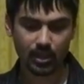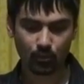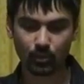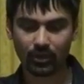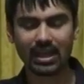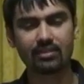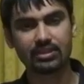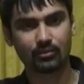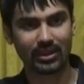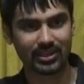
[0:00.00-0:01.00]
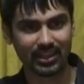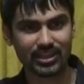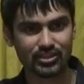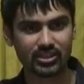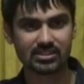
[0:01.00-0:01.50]
we want to have different
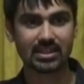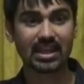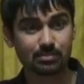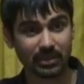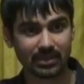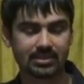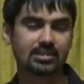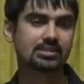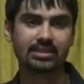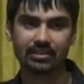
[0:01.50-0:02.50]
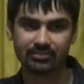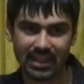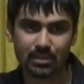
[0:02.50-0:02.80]
regulations and expedite this in the F D A